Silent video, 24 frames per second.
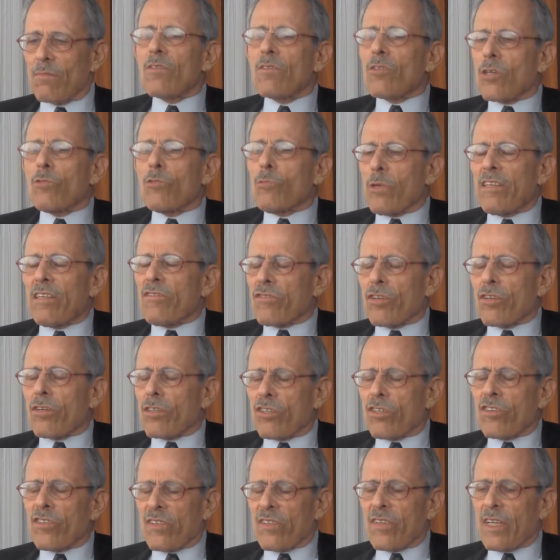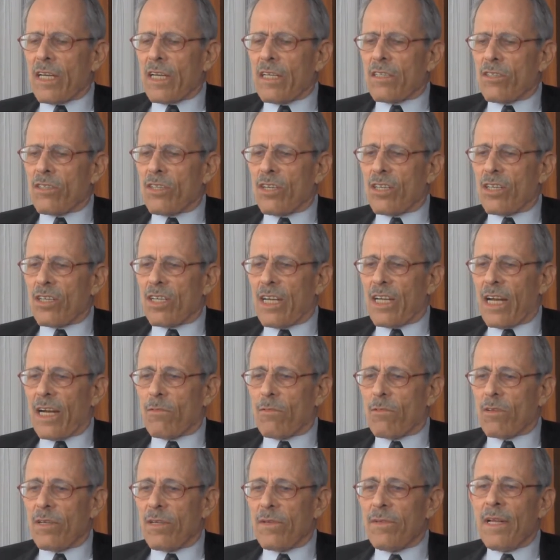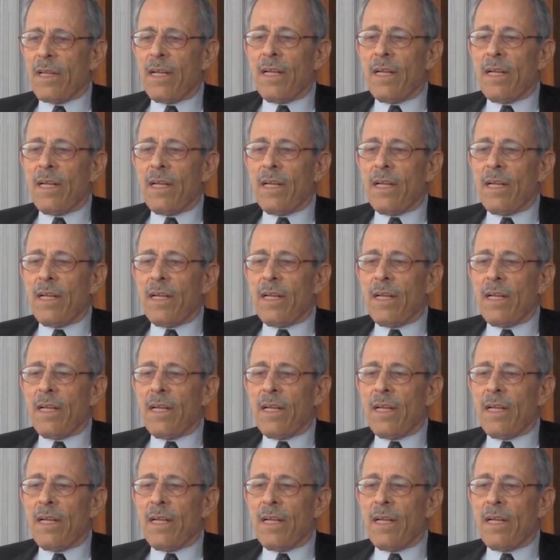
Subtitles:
good researchers they had turned out.